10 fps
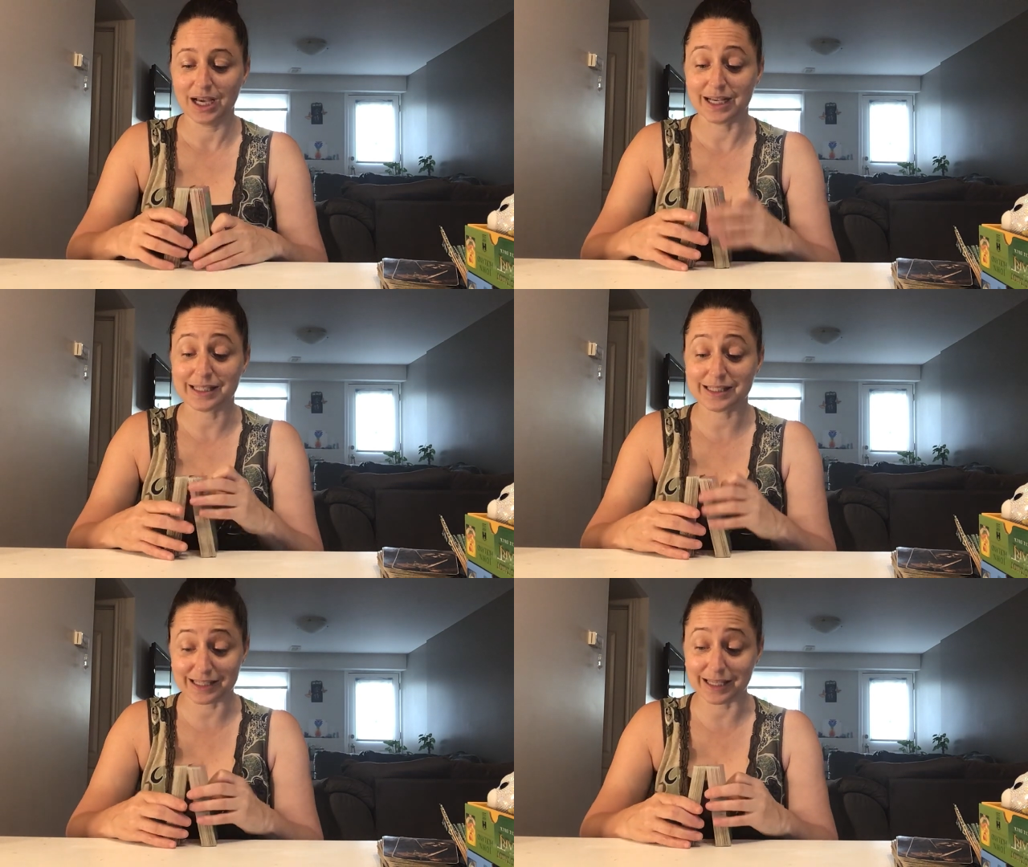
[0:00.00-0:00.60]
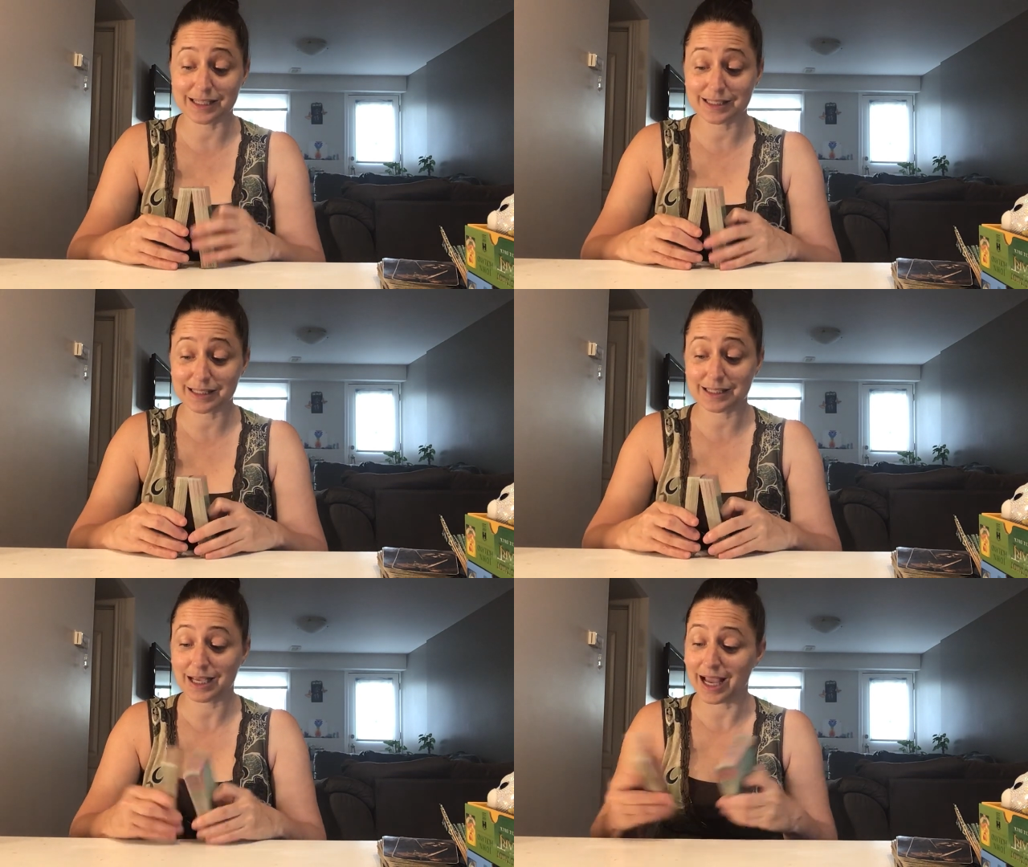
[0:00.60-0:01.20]
a
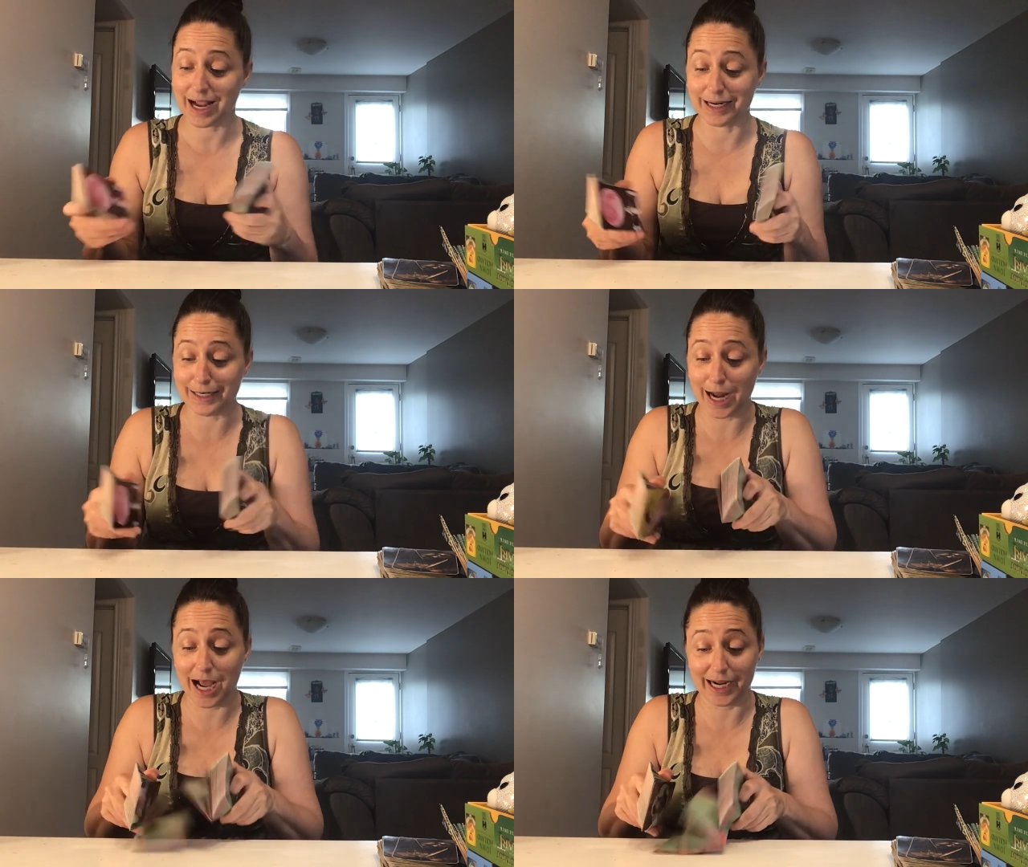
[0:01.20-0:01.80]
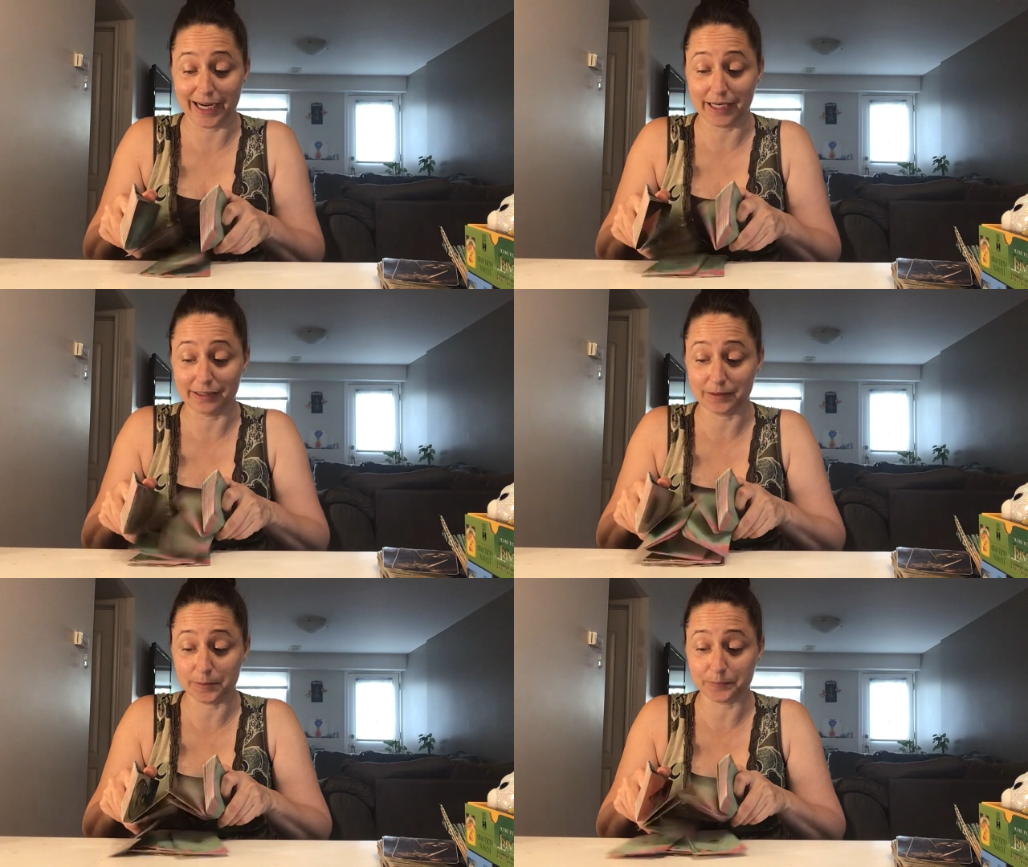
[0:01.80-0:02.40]
6, and a 9.